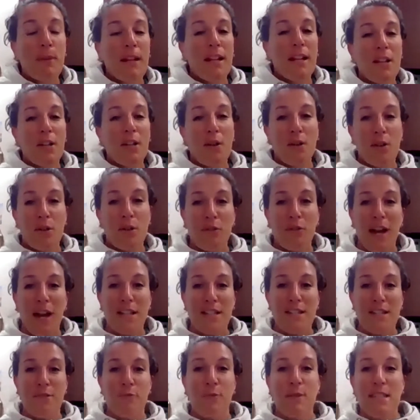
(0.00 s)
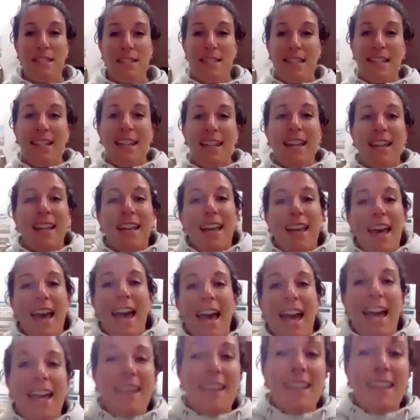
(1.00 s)
I know you guys have been sitting
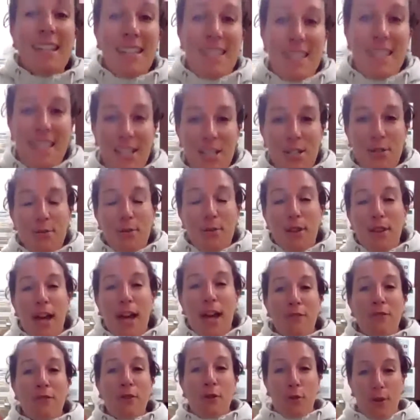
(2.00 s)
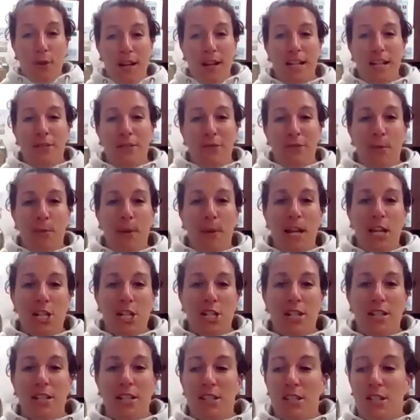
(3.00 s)
and listening to a lot of great
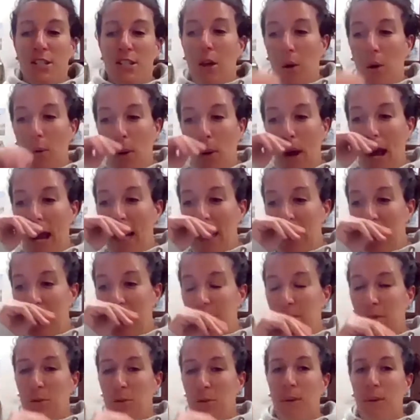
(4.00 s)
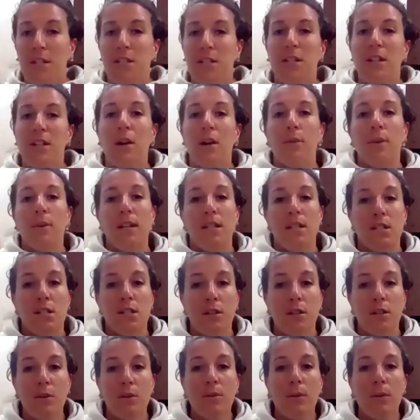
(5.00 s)
information, so I do want to go
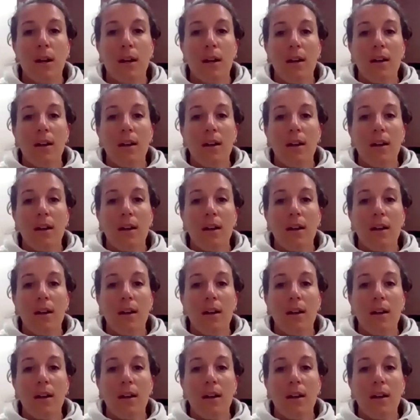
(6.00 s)
into